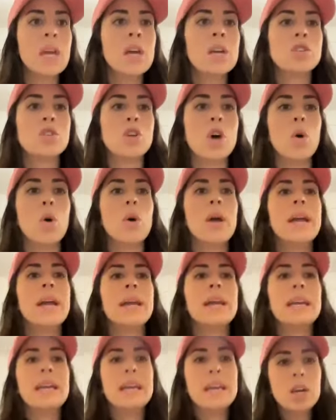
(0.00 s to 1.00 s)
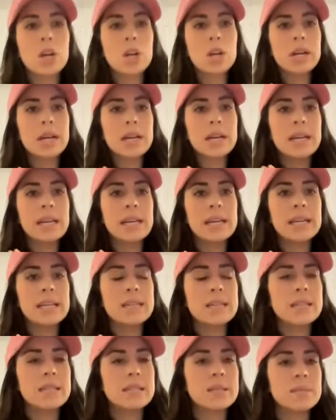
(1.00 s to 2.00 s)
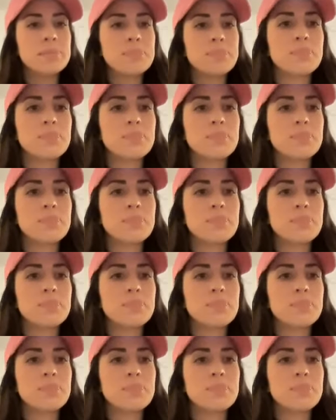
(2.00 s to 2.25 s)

So here is